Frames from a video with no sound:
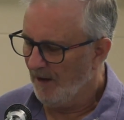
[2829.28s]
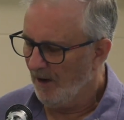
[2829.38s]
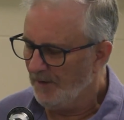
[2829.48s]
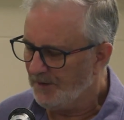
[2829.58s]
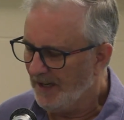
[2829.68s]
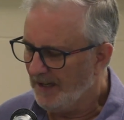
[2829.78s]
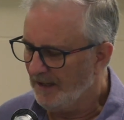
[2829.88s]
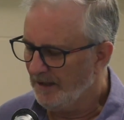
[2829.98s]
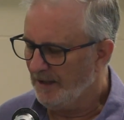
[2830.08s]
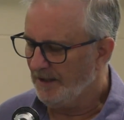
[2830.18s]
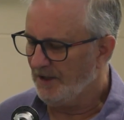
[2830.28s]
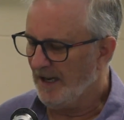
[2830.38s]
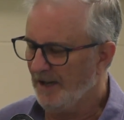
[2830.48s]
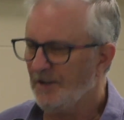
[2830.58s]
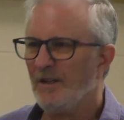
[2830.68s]
On the second
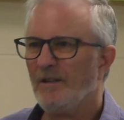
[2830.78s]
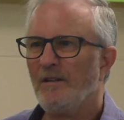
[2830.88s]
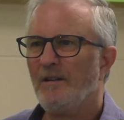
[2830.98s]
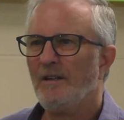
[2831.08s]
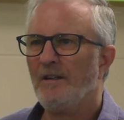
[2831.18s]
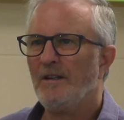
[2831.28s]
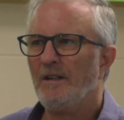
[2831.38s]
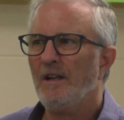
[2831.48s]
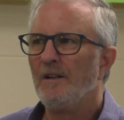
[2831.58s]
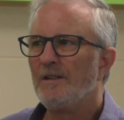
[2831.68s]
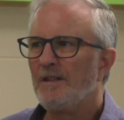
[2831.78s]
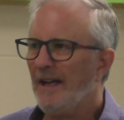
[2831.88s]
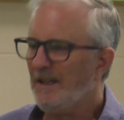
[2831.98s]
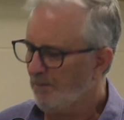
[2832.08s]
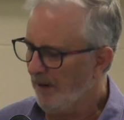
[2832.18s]
initiation, this
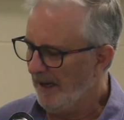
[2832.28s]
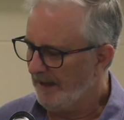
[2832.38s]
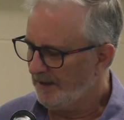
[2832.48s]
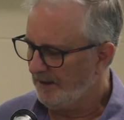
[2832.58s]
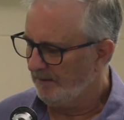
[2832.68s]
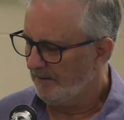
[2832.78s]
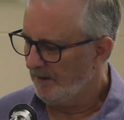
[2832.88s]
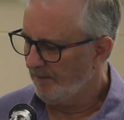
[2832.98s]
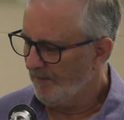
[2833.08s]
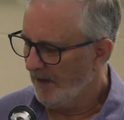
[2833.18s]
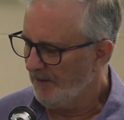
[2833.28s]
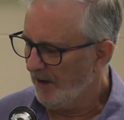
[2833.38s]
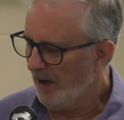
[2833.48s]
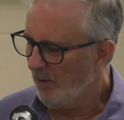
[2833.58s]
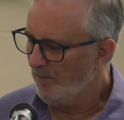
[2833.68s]
takes place in the
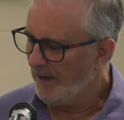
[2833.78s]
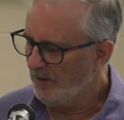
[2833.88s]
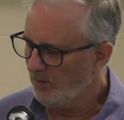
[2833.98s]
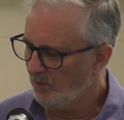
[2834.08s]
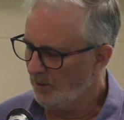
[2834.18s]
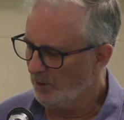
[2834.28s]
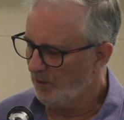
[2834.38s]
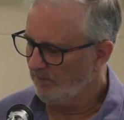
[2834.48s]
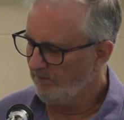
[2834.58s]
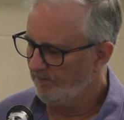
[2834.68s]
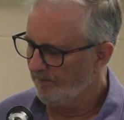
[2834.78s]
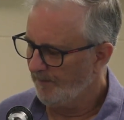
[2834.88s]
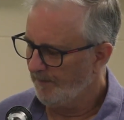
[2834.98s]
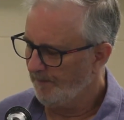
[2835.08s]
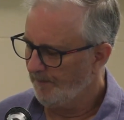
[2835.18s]
lower mental world.
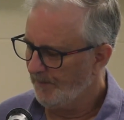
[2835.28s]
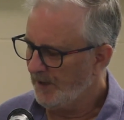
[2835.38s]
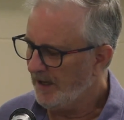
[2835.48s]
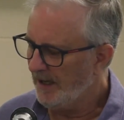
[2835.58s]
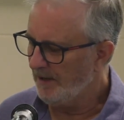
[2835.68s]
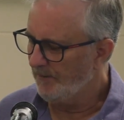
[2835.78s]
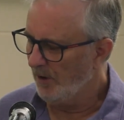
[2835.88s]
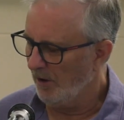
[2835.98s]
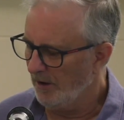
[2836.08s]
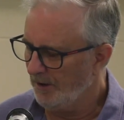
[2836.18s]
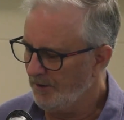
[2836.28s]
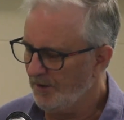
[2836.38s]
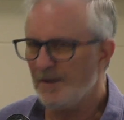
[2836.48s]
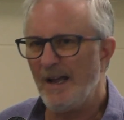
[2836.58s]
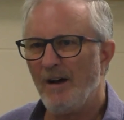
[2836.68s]
The key of knowledge
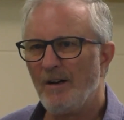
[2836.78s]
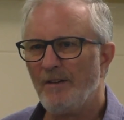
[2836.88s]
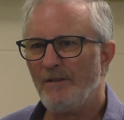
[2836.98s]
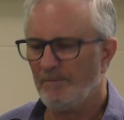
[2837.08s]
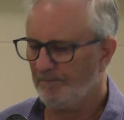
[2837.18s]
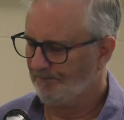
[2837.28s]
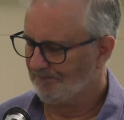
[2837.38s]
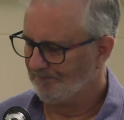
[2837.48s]
is now given.